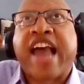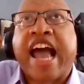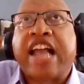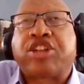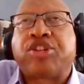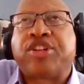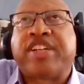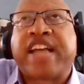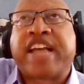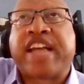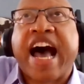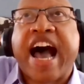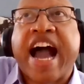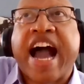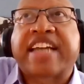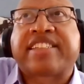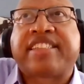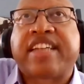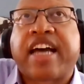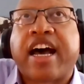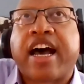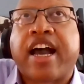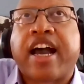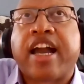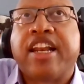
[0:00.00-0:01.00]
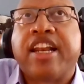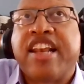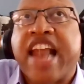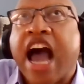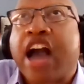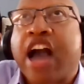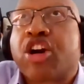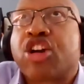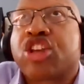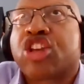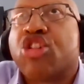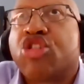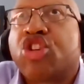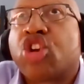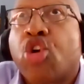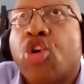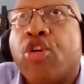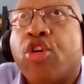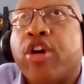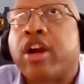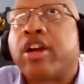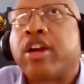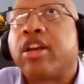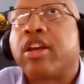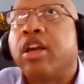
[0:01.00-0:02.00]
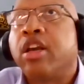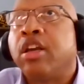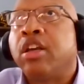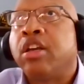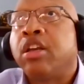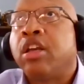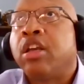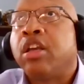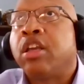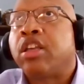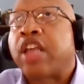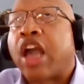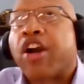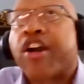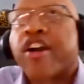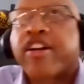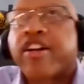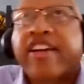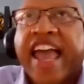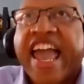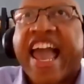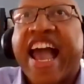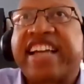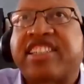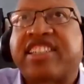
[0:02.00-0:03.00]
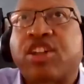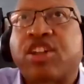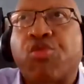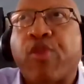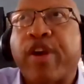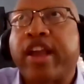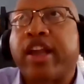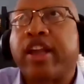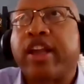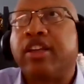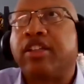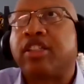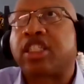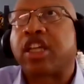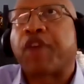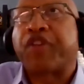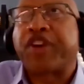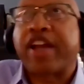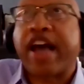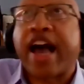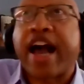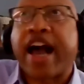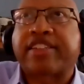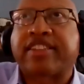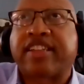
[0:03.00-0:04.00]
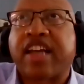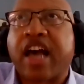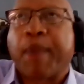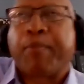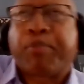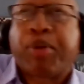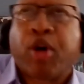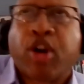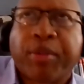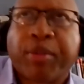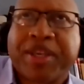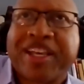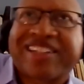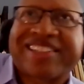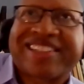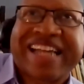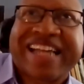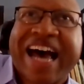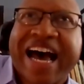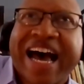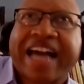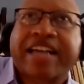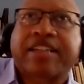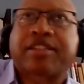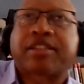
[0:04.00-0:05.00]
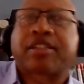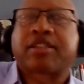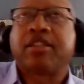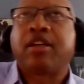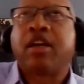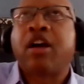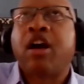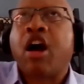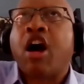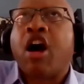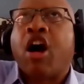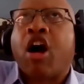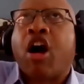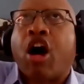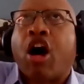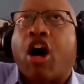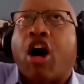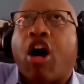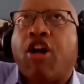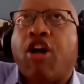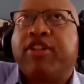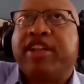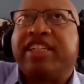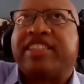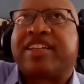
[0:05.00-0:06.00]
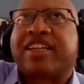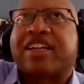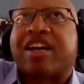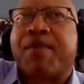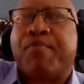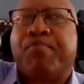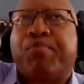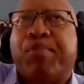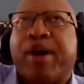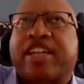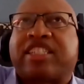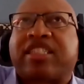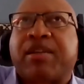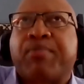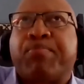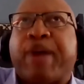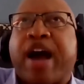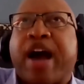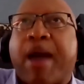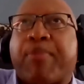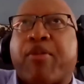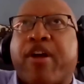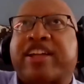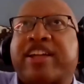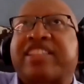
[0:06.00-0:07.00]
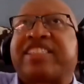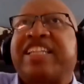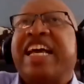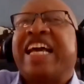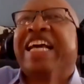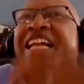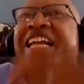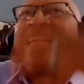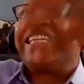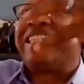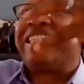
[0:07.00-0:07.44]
Nitrogen dioxide, knock on your door. Y'all heard of acid rain, sulfur dioxide, pull up your socks. All these are combustion byproducts.